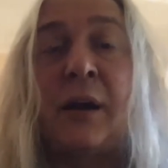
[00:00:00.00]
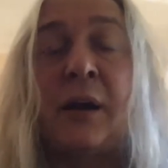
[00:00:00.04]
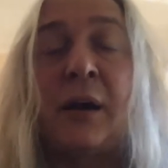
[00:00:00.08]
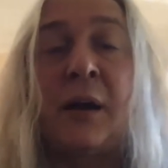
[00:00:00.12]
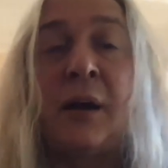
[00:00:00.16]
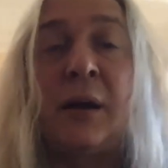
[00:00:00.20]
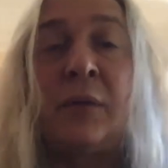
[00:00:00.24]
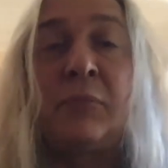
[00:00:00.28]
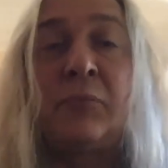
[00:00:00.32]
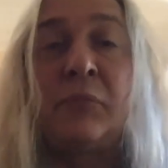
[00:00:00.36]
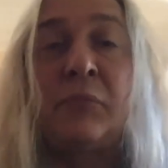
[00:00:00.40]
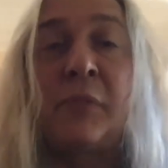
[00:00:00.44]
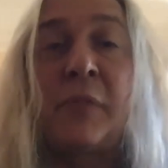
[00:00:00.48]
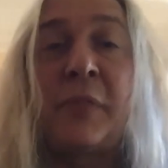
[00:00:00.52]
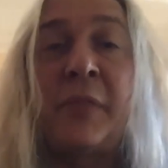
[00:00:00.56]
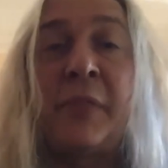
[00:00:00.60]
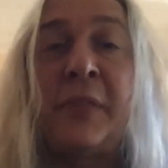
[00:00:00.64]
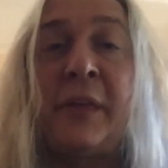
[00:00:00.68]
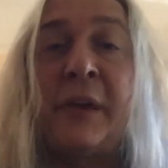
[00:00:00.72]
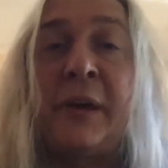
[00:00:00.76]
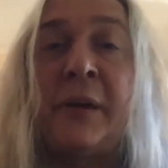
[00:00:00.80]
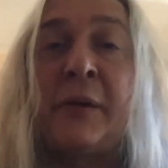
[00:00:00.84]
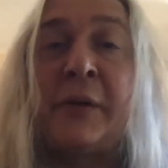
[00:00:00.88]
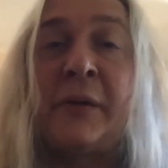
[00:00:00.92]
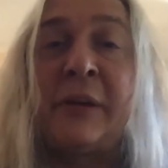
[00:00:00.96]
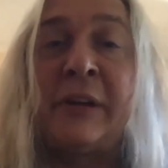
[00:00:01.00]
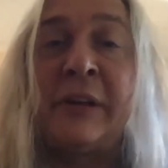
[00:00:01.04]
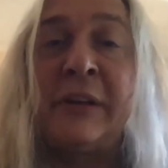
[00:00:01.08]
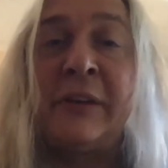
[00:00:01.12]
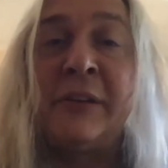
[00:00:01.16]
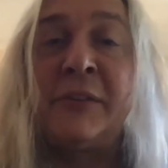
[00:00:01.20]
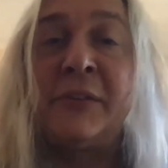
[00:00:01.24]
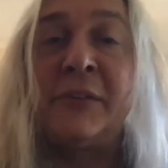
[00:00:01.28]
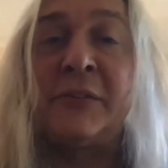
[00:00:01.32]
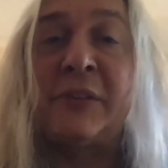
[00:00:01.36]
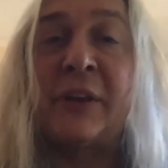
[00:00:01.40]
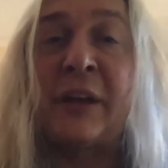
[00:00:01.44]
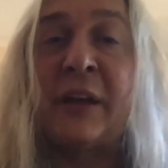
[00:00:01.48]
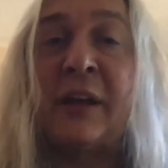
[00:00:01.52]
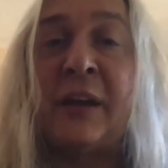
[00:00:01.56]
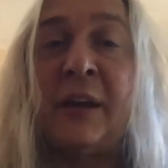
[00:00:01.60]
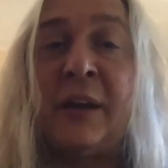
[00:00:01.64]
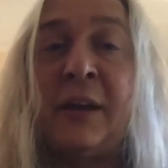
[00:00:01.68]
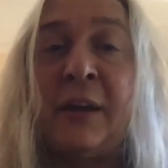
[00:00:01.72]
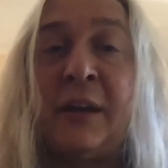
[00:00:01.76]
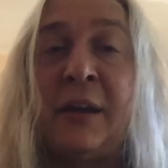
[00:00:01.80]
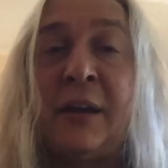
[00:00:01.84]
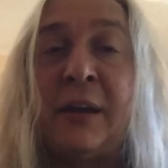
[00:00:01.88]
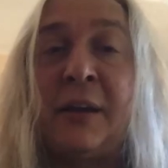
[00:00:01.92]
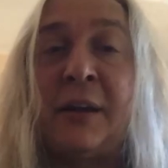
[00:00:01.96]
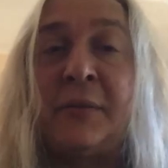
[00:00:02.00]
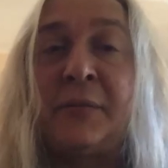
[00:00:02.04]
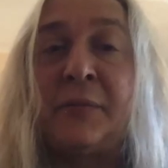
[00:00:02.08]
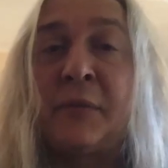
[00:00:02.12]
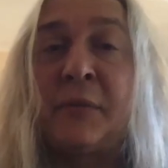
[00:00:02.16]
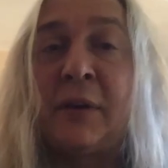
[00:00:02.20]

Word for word: um, there is a uh,